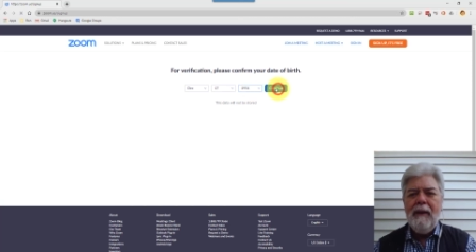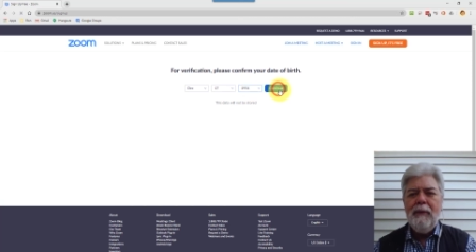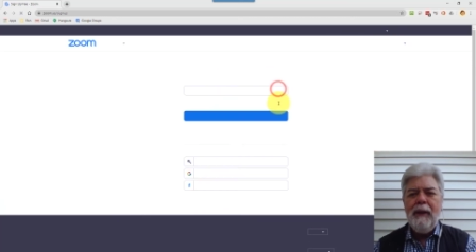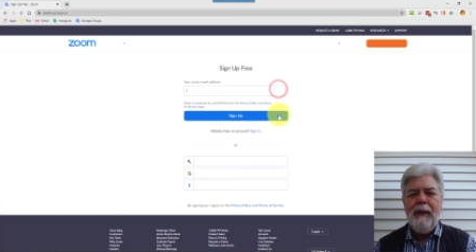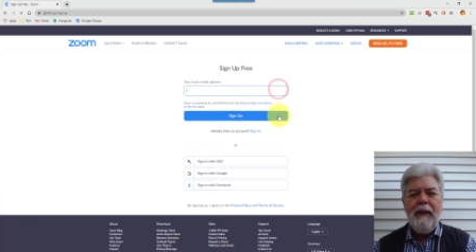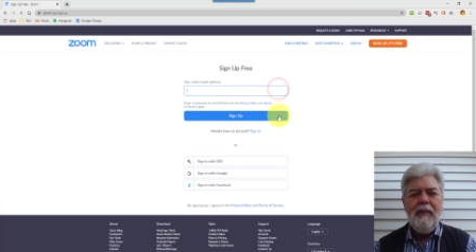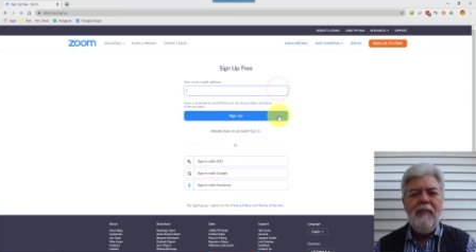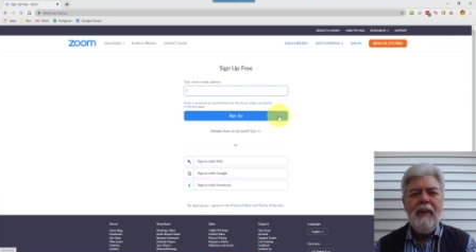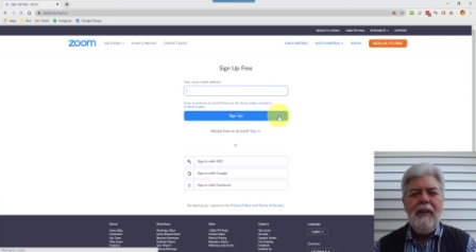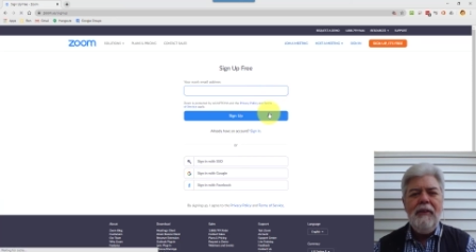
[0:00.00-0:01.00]
I'm going to hit
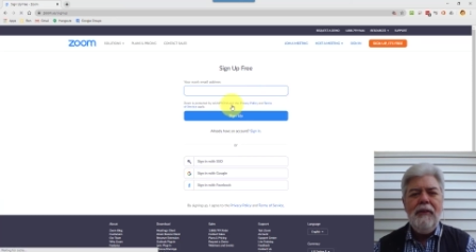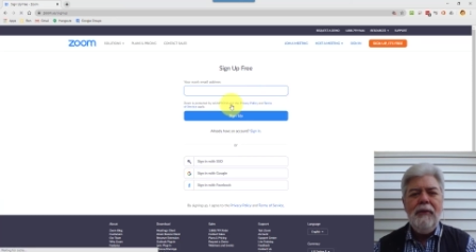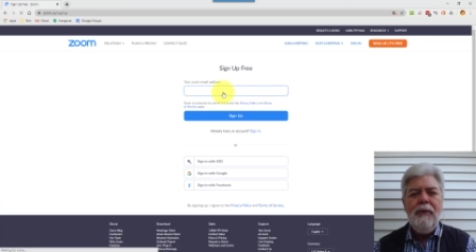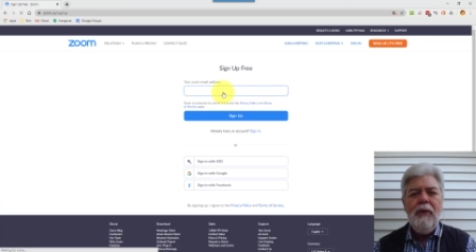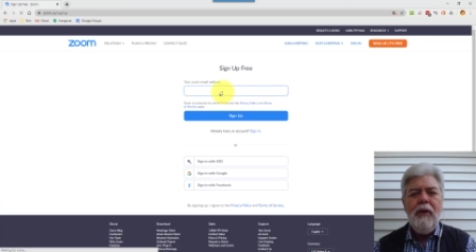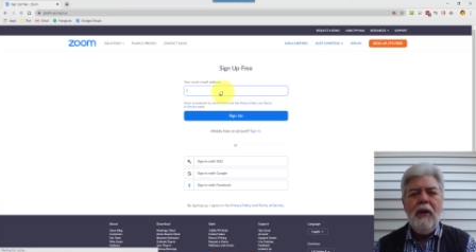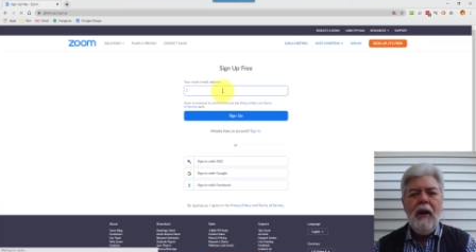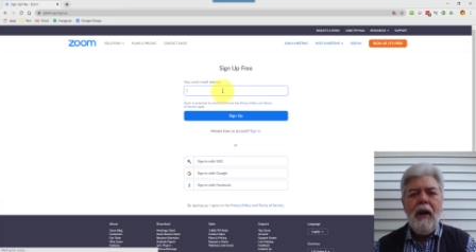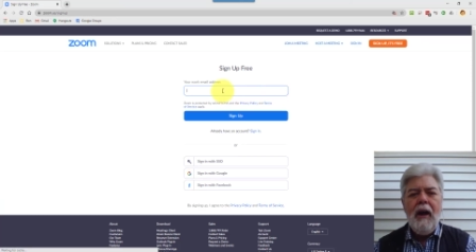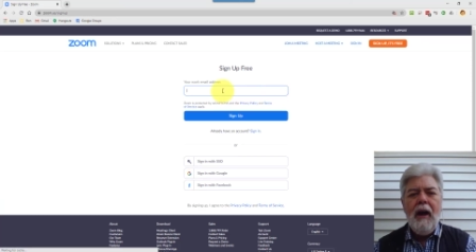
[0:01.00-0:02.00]
continue.
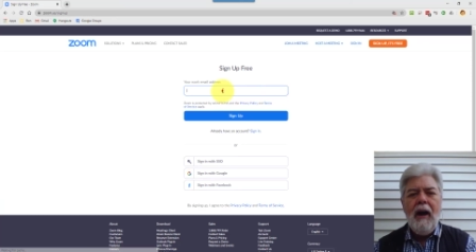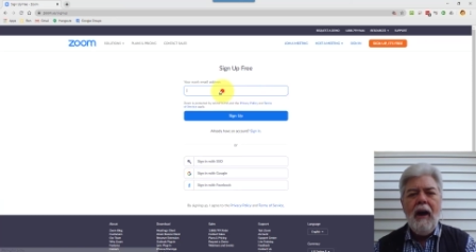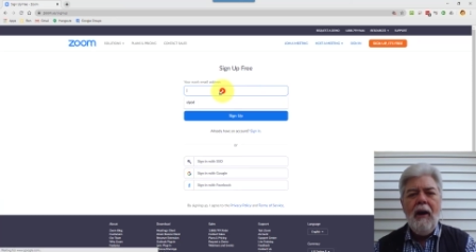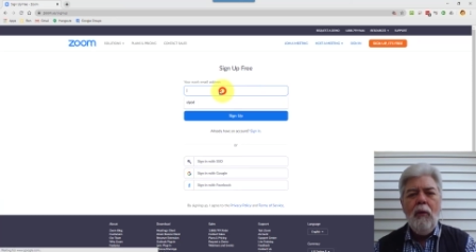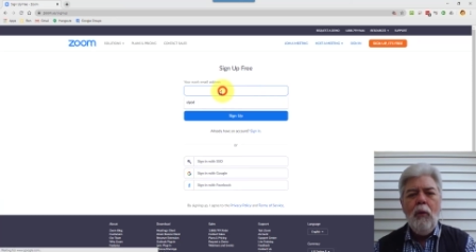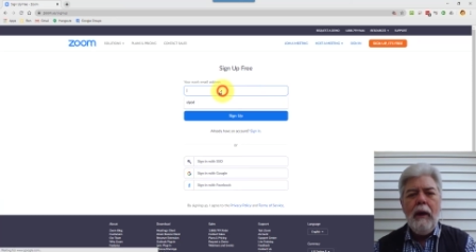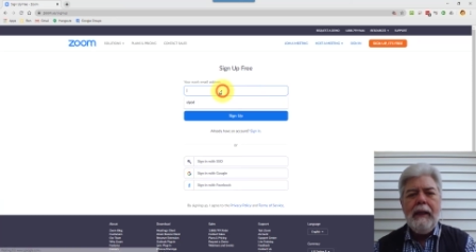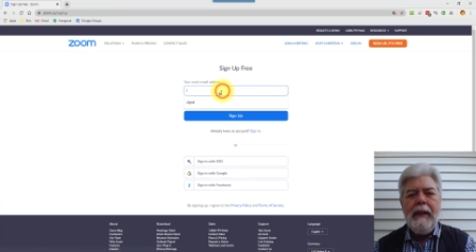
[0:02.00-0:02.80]
What